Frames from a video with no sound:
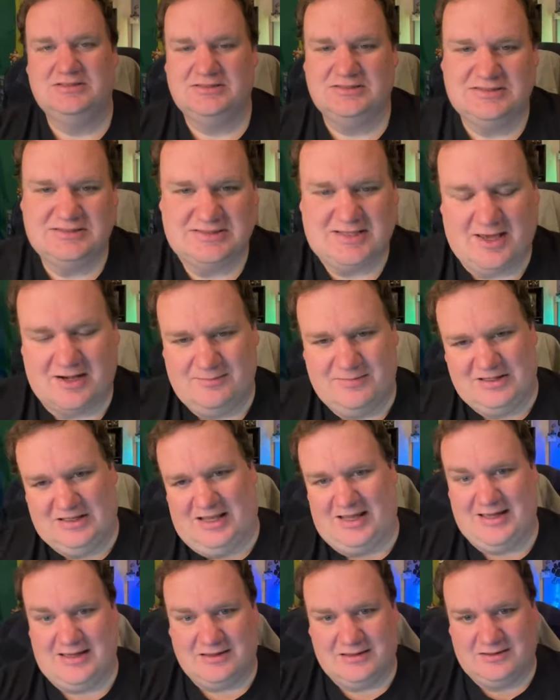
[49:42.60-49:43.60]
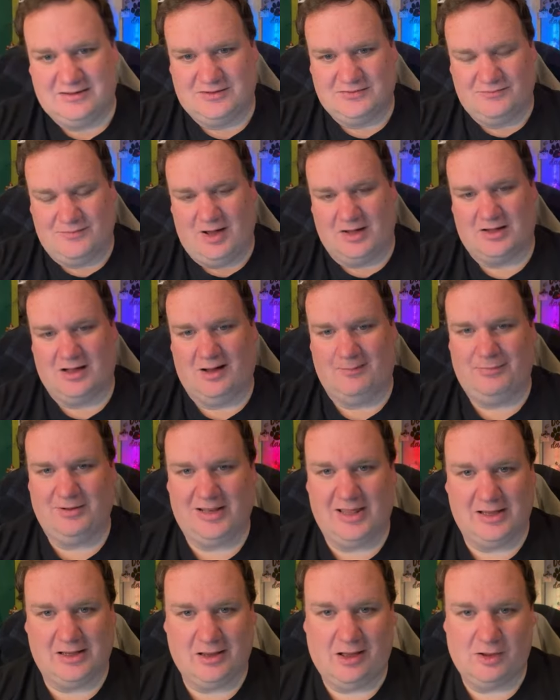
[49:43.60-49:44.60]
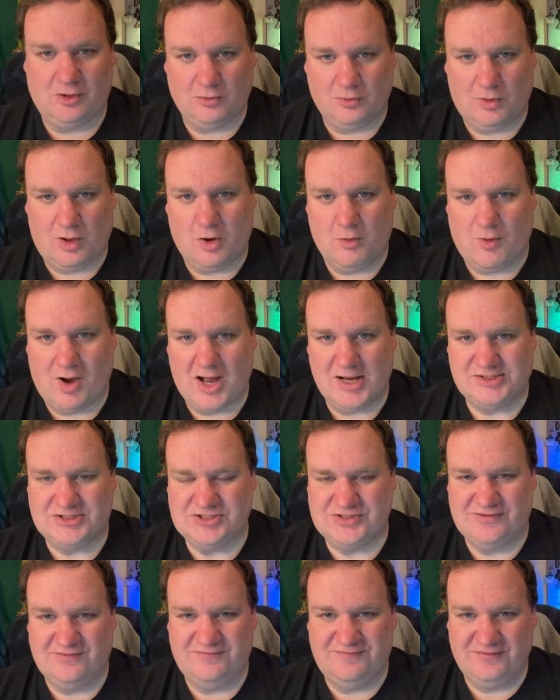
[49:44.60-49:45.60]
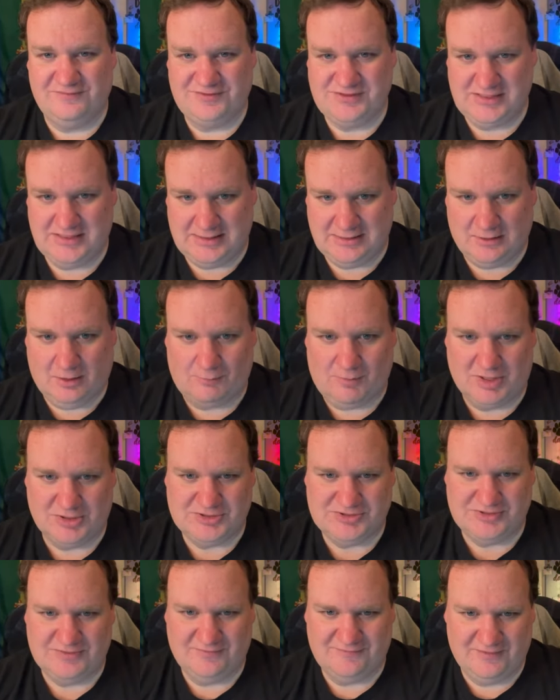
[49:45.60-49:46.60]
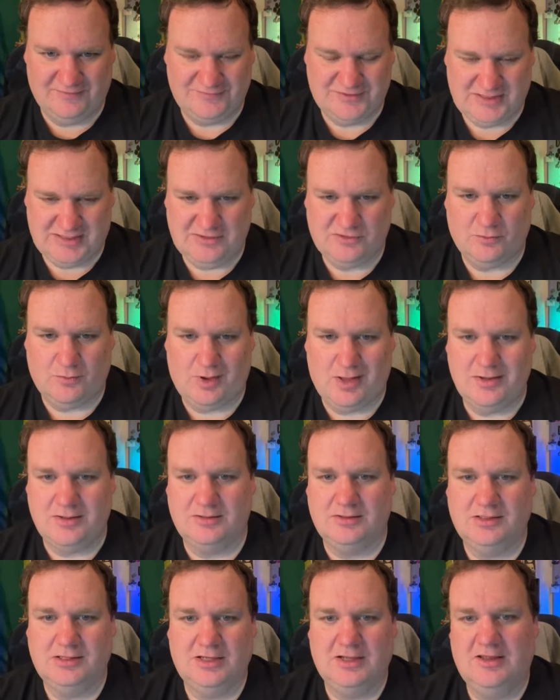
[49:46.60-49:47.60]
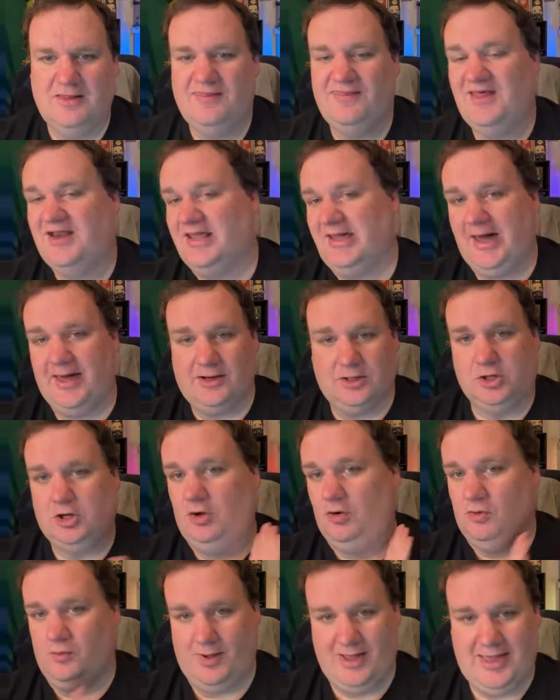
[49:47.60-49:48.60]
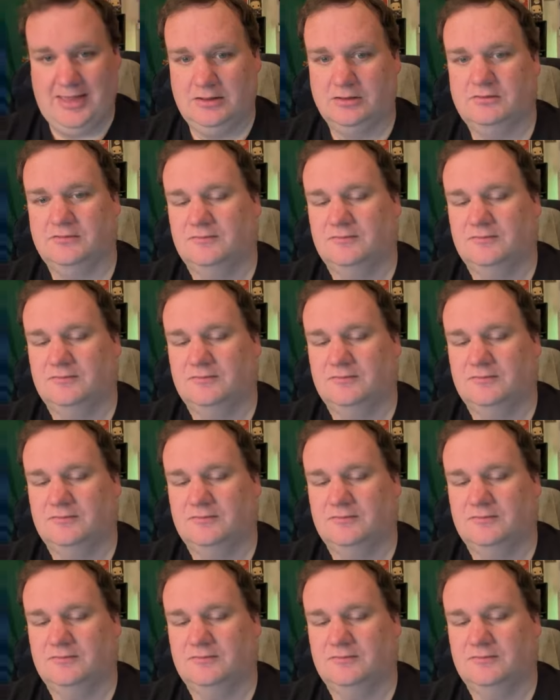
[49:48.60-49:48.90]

It's gotta be like a couple, like I'll watch the 15th one, then I gotta go away.